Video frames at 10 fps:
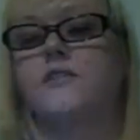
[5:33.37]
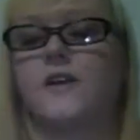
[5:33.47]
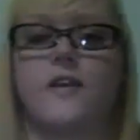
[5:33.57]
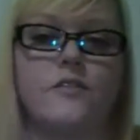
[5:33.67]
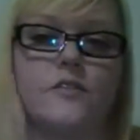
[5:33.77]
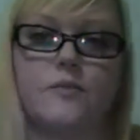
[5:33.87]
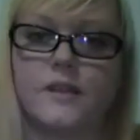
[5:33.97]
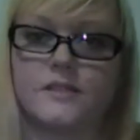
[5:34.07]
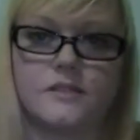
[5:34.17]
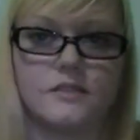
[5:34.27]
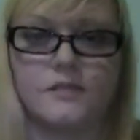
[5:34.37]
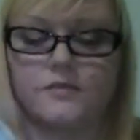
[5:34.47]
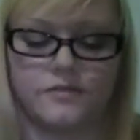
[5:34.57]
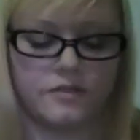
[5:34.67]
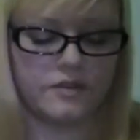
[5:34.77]
5 different mixes
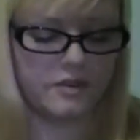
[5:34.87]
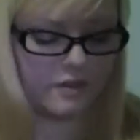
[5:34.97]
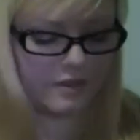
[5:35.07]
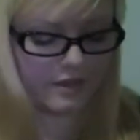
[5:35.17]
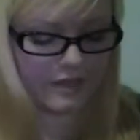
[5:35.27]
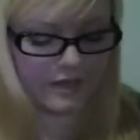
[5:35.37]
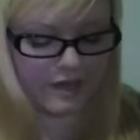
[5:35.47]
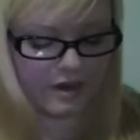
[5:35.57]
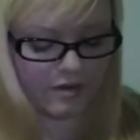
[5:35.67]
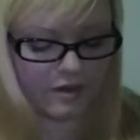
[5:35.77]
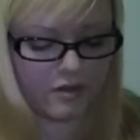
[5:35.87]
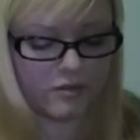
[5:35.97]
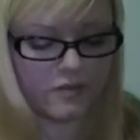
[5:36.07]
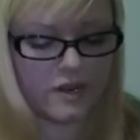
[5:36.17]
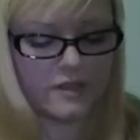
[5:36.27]
of Get Down. I don't
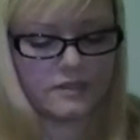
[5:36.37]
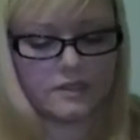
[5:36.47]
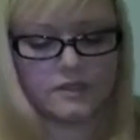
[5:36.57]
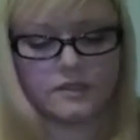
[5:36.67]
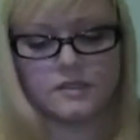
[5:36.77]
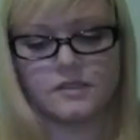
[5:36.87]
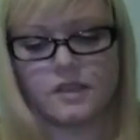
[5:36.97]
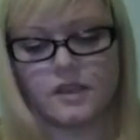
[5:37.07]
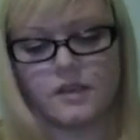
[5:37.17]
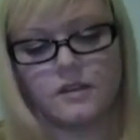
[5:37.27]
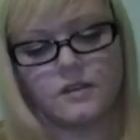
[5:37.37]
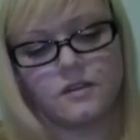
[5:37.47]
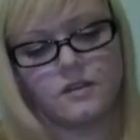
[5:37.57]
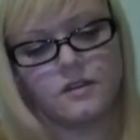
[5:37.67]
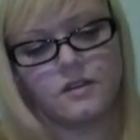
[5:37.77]
know if it has anything inside.
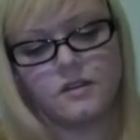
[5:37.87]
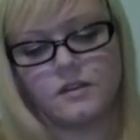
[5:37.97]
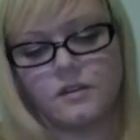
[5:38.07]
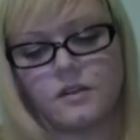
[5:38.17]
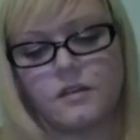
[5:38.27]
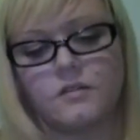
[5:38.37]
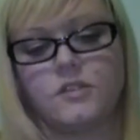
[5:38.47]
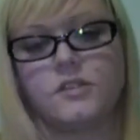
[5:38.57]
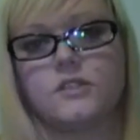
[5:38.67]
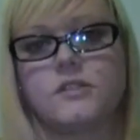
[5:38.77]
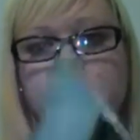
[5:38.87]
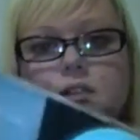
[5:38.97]
No, it just looks like